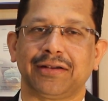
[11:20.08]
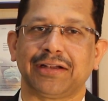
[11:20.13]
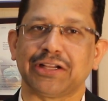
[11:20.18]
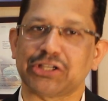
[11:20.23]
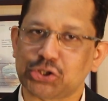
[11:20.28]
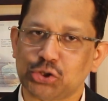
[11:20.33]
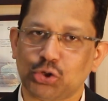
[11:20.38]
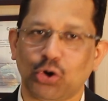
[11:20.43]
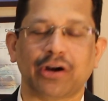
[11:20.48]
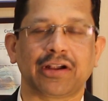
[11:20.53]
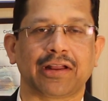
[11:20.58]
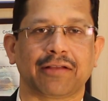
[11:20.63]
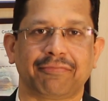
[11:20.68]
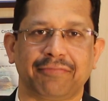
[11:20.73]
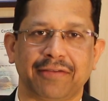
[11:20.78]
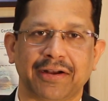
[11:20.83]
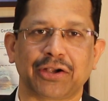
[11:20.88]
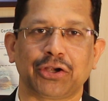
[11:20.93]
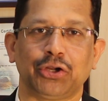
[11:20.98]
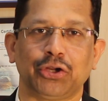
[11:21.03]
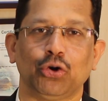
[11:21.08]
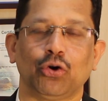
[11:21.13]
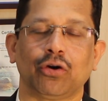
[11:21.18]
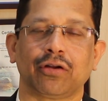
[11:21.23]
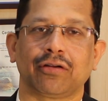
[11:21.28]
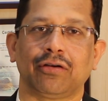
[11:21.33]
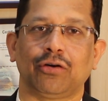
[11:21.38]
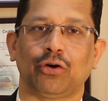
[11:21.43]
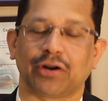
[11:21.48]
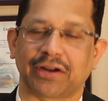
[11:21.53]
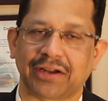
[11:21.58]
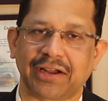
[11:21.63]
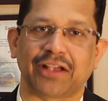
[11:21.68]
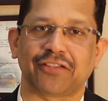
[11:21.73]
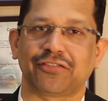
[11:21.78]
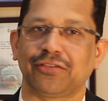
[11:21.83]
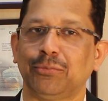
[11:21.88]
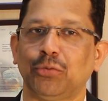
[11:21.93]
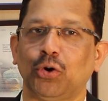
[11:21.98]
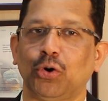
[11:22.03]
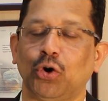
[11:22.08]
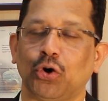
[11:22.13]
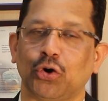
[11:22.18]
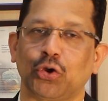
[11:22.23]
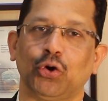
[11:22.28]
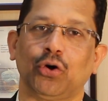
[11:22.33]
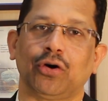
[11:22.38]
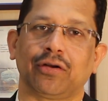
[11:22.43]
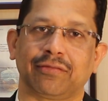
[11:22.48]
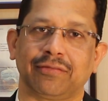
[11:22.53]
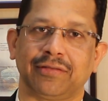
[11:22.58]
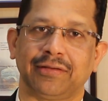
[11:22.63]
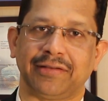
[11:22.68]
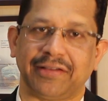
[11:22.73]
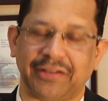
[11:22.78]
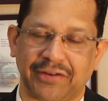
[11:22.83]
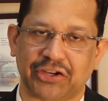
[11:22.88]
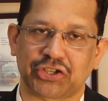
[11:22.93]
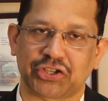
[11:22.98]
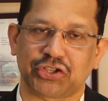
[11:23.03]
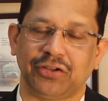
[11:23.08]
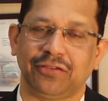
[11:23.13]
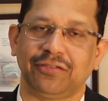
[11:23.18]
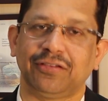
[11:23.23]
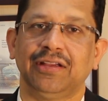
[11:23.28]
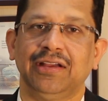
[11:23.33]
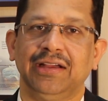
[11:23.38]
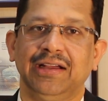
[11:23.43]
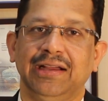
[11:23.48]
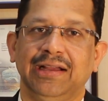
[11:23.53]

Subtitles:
does not affect your orgasm or your erections.